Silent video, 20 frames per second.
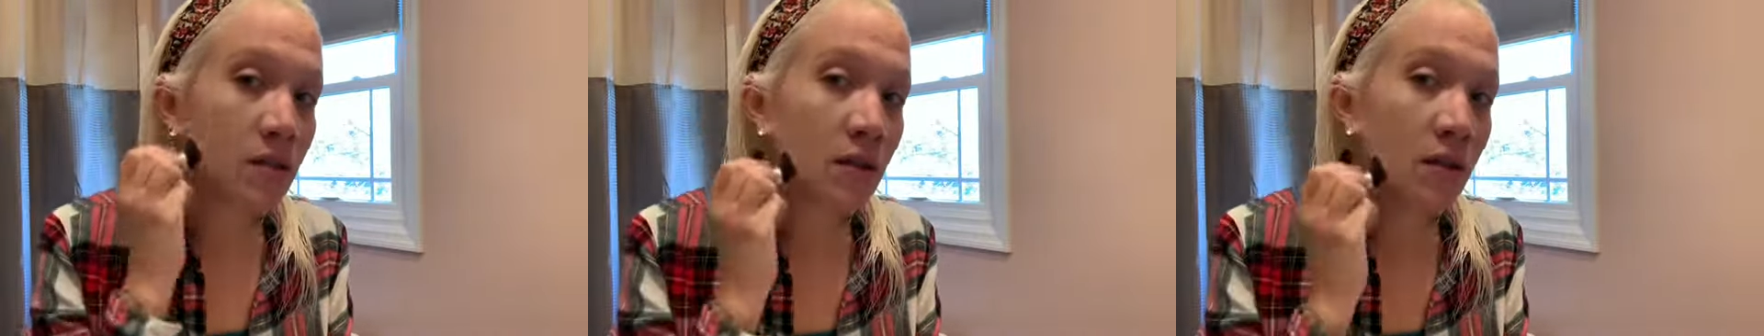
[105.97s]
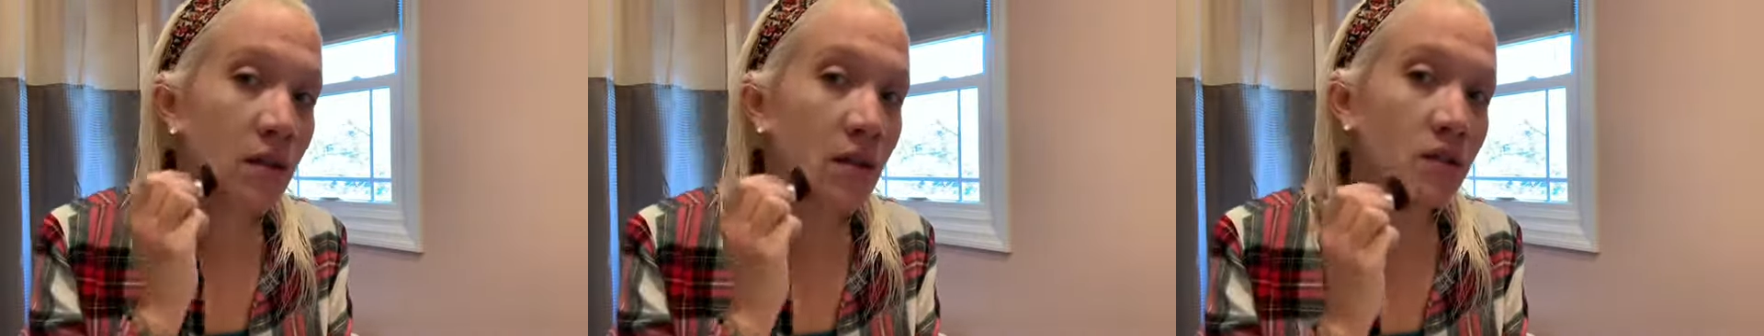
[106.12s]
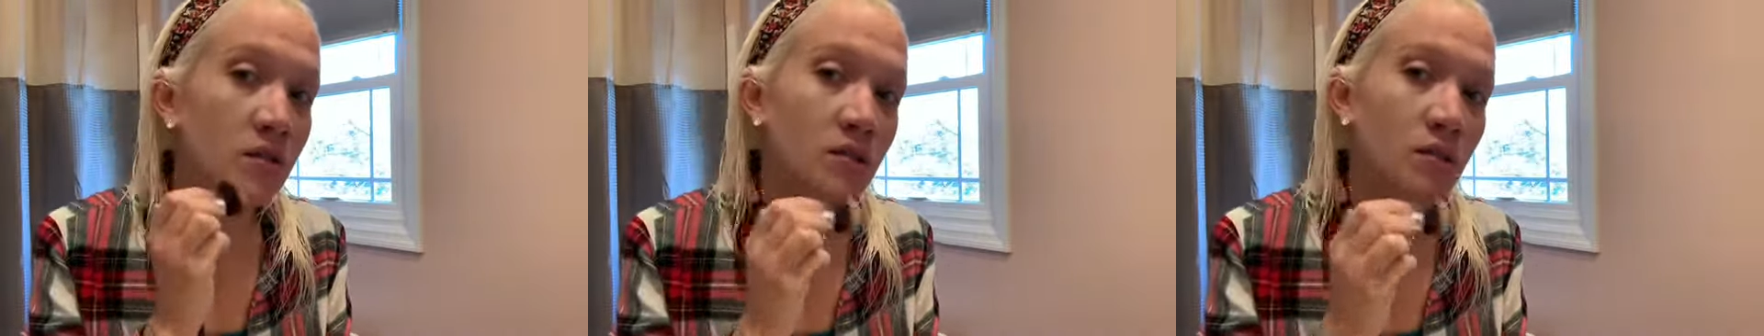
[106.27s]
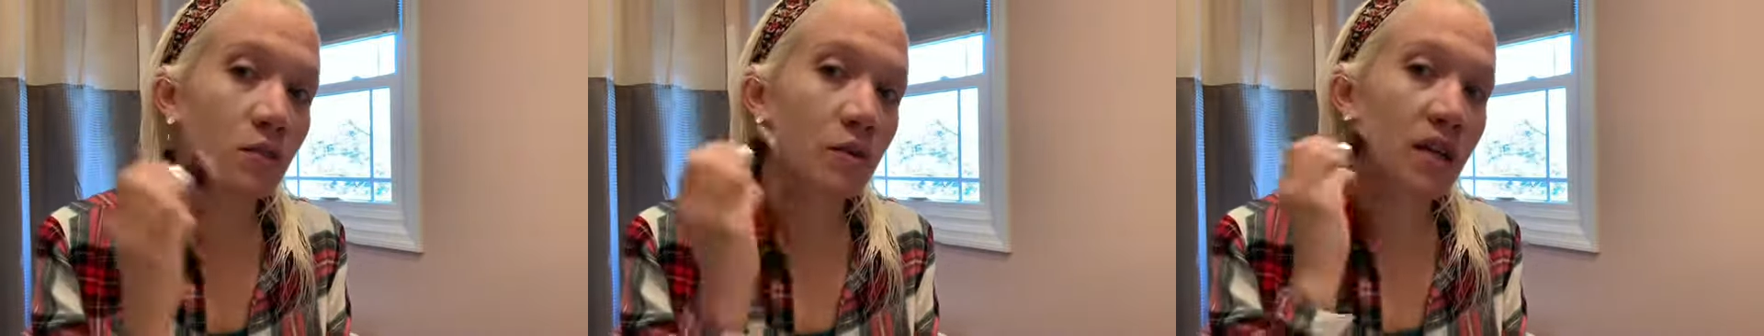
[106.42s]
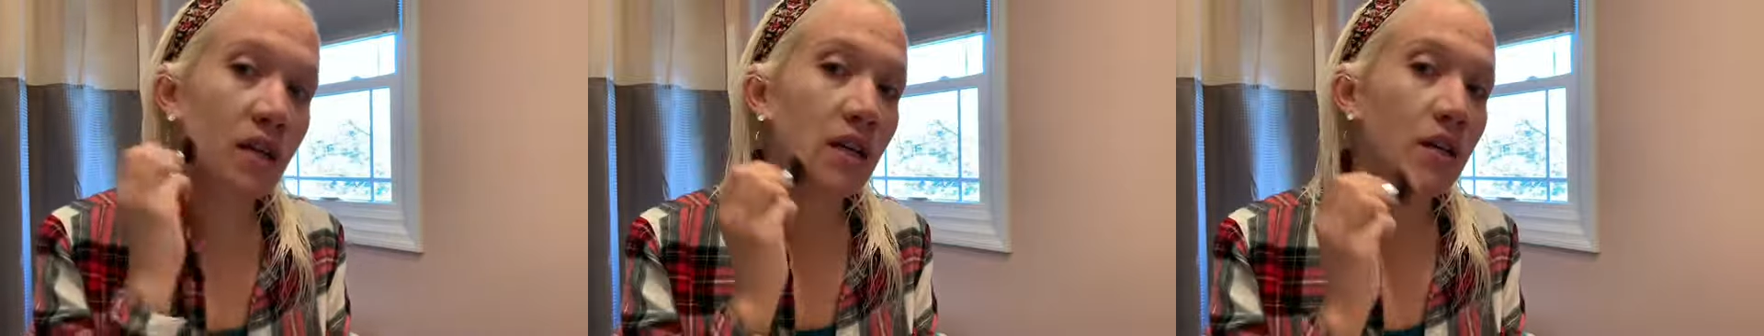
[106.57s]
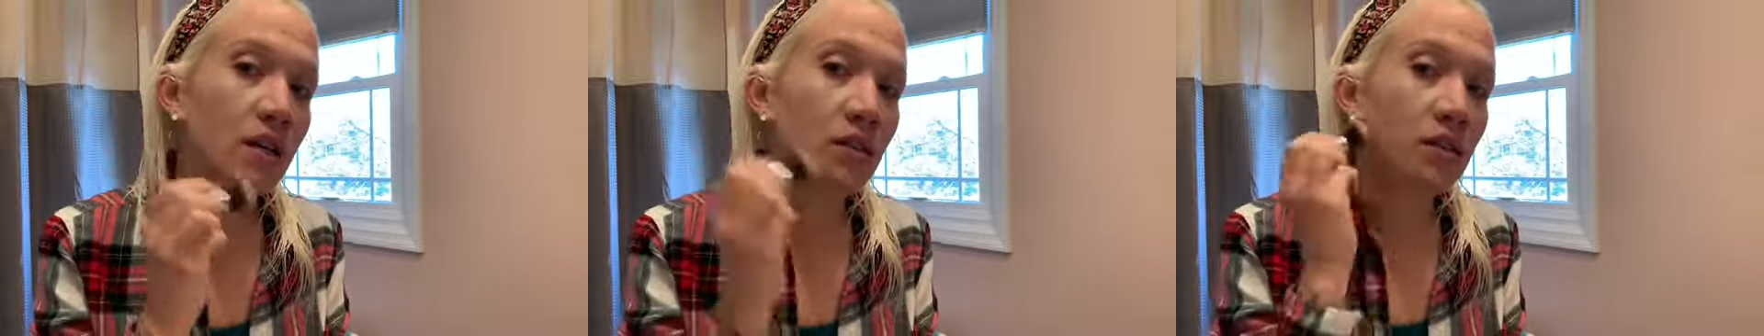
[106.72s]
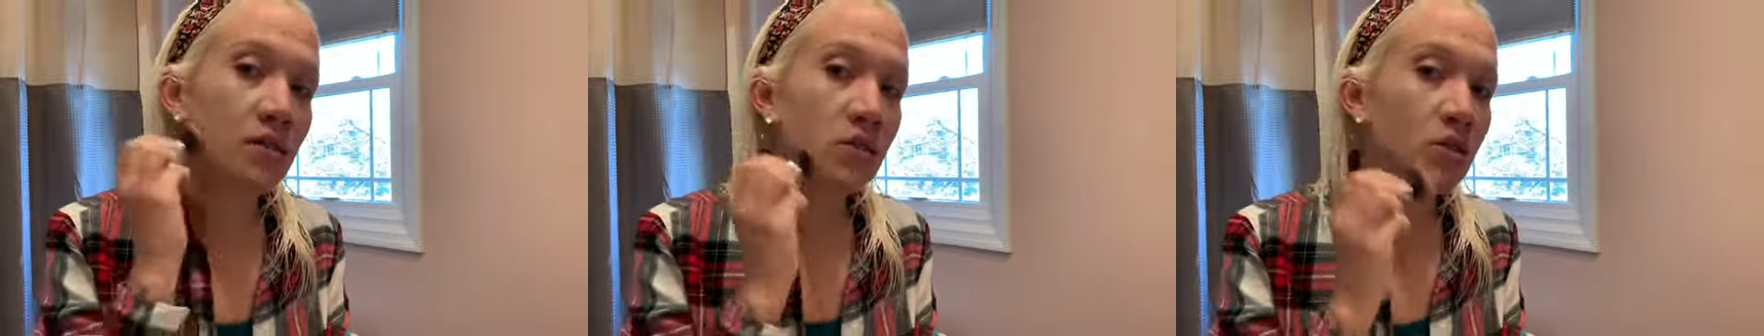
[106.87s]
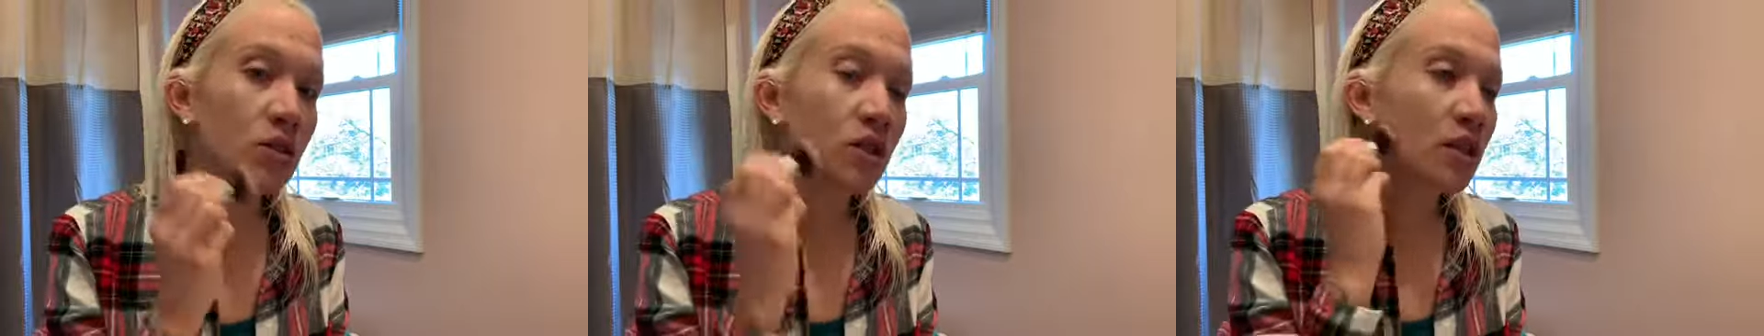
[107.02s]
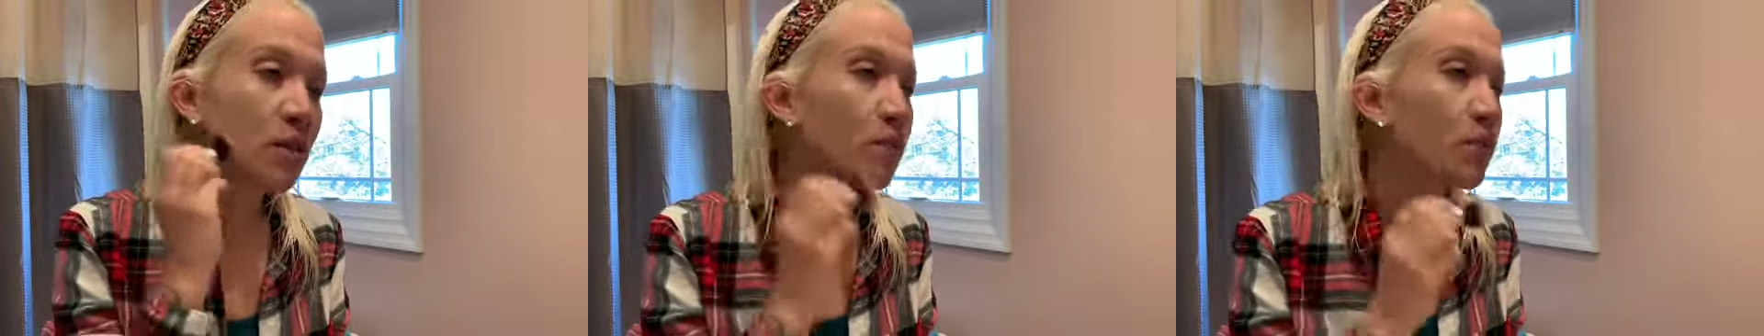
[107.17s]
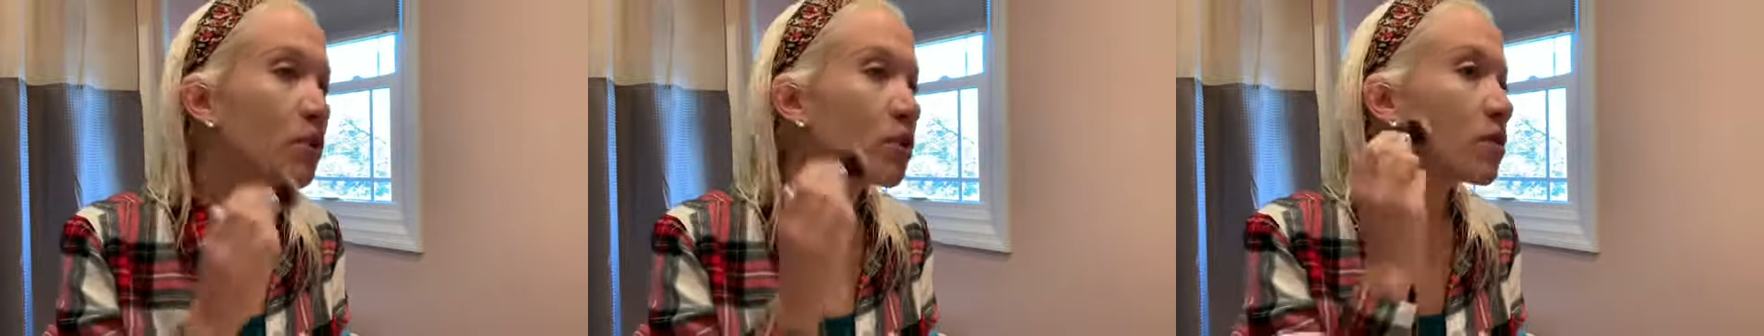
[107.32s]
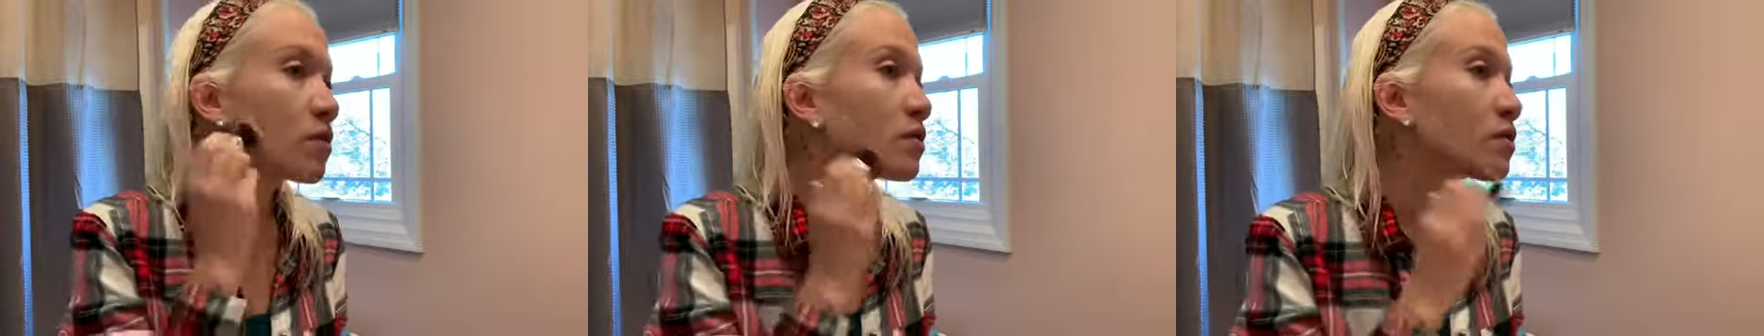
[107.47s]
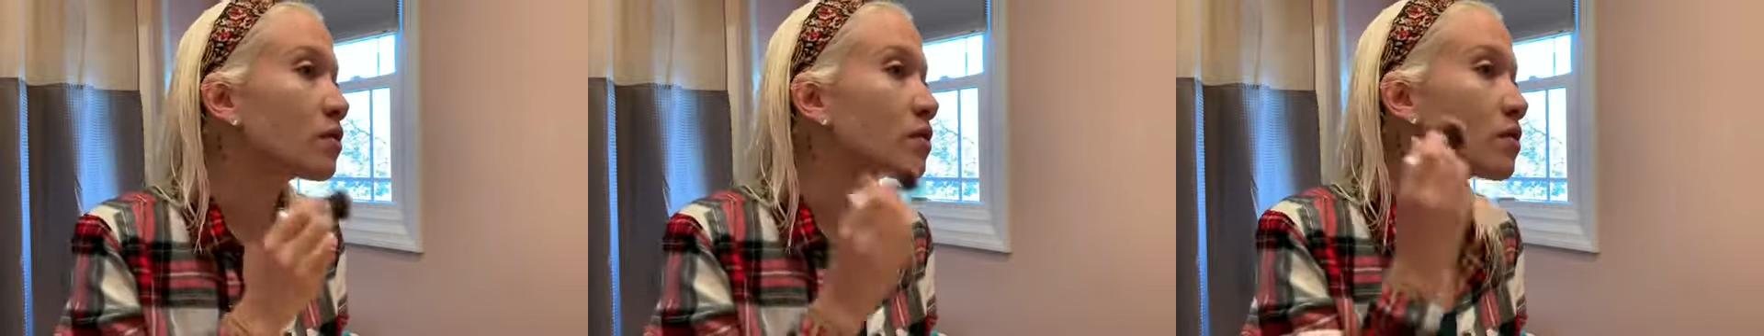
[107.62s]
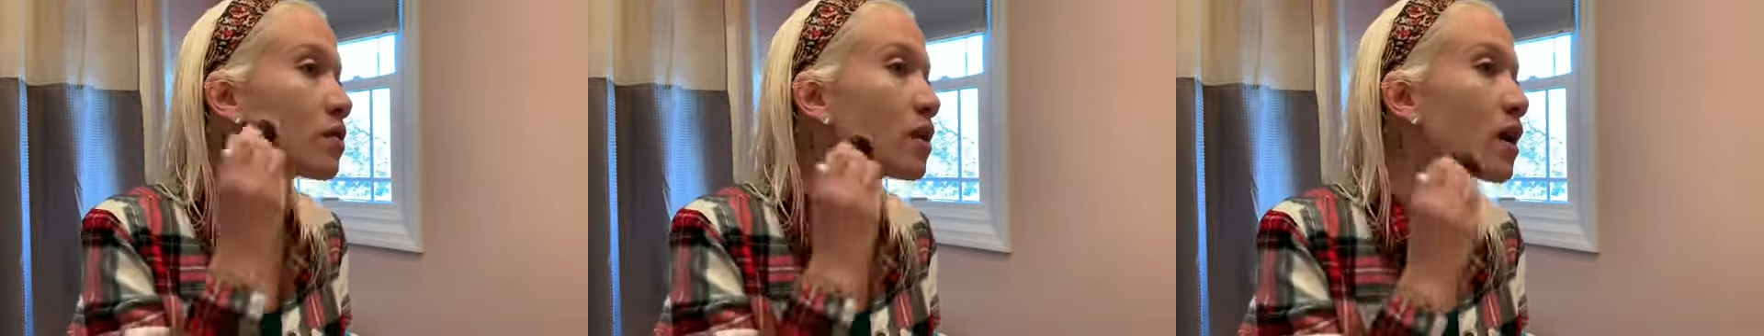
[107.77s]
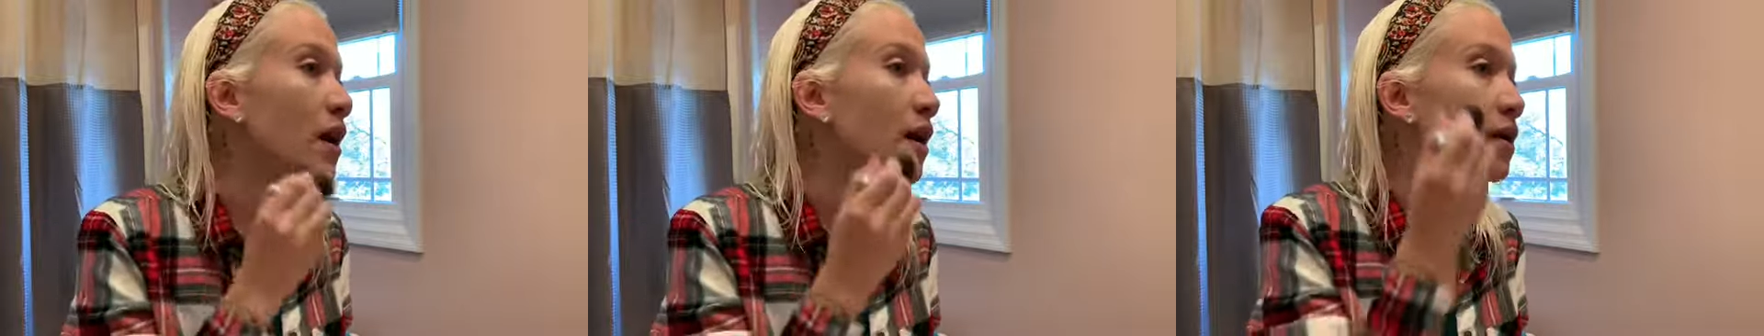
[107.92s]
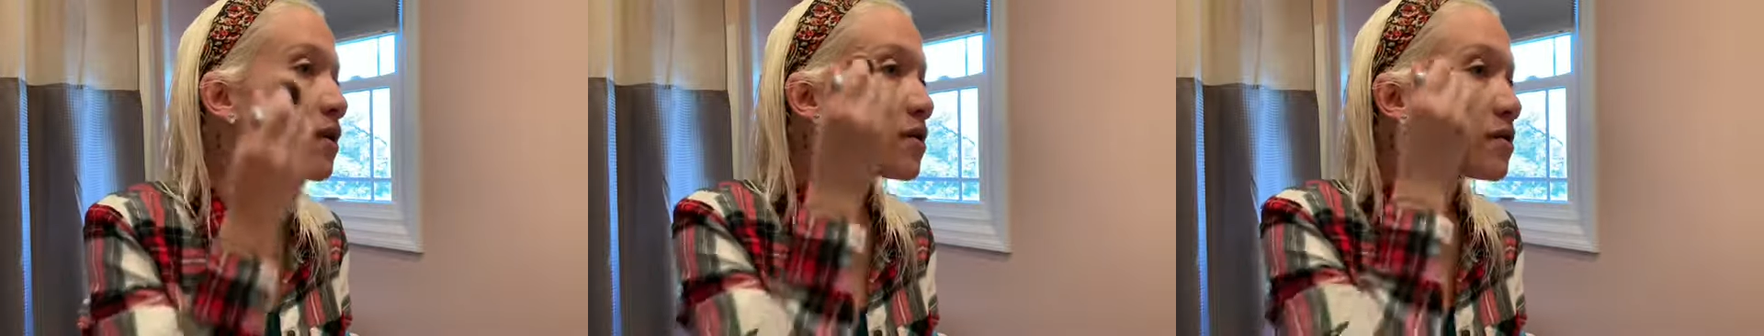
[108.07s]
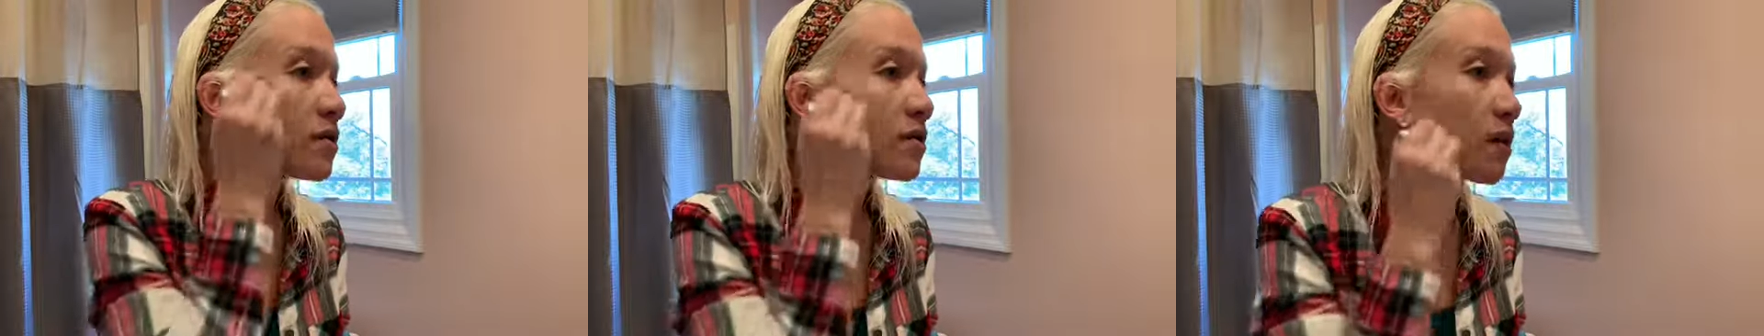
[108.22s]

And it's way cheaper than,